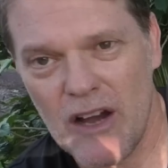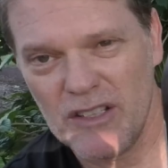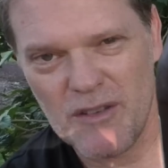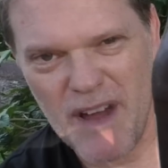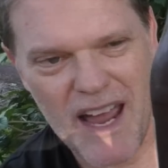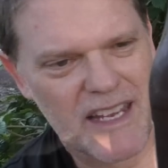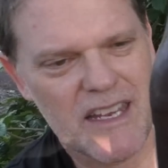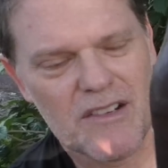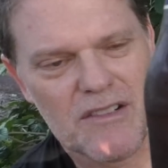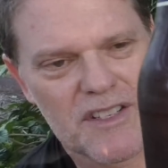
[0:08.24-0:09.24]
Now on the back
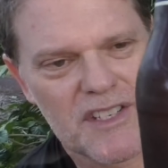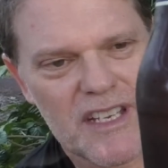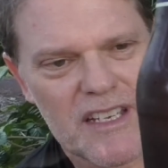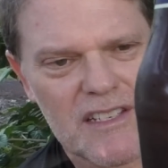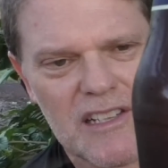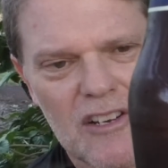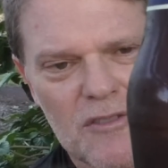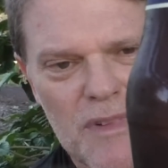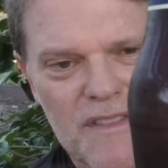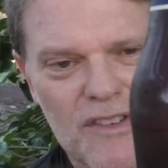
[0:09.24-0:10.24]
here it says,
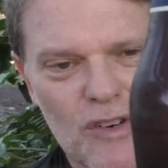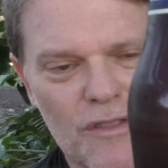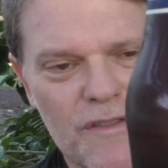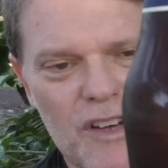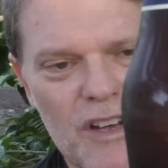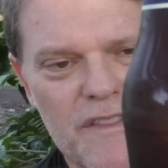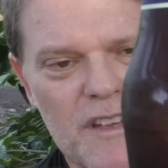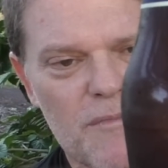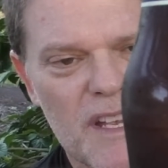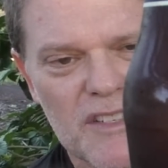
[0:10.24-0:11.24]
long before
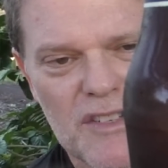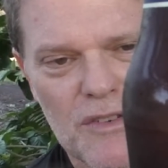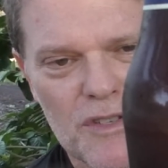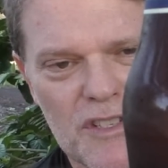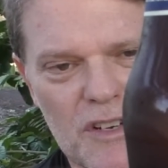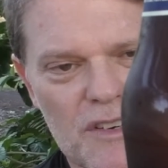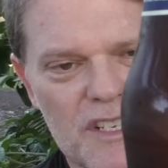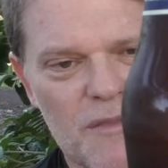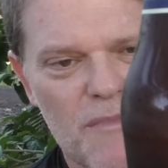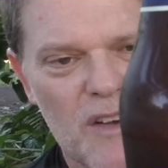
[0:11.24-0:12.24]
Furphy meant tall
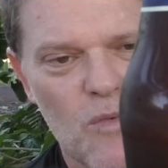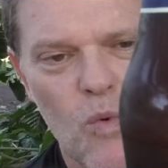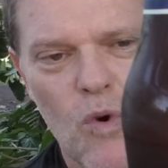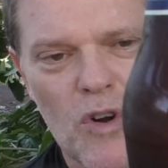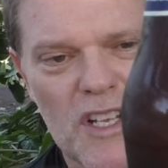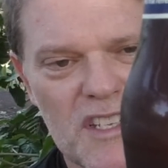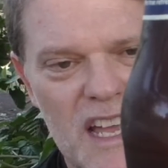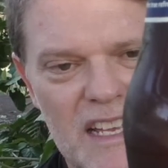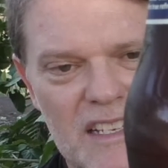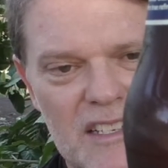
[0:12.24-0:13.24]
stories, it meant water
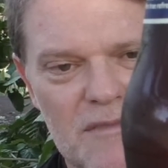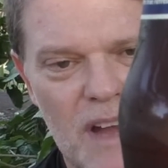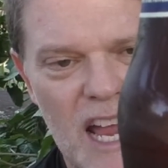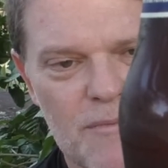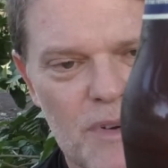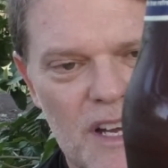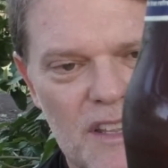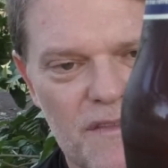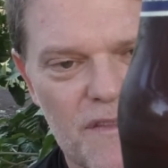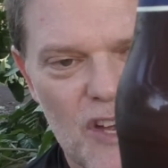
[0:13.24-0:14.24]
tanks made by
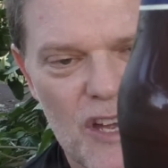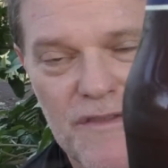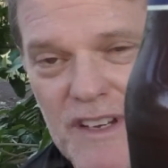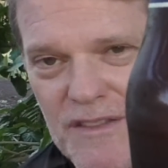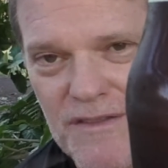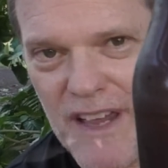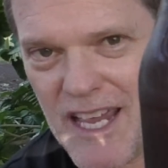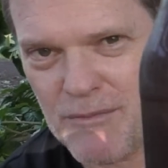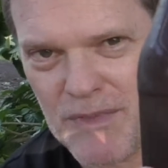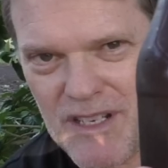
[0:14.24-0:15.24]
the Furphy
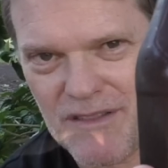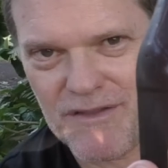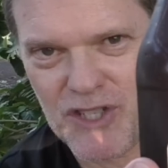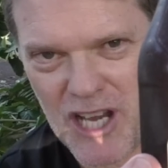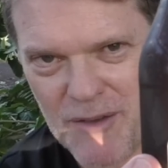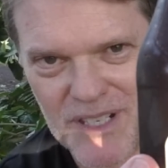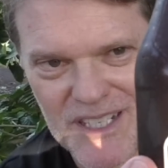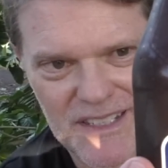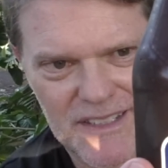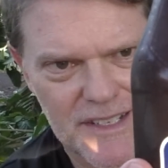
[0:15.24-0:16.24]
family of
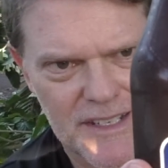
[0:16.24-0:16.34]
Shepparton.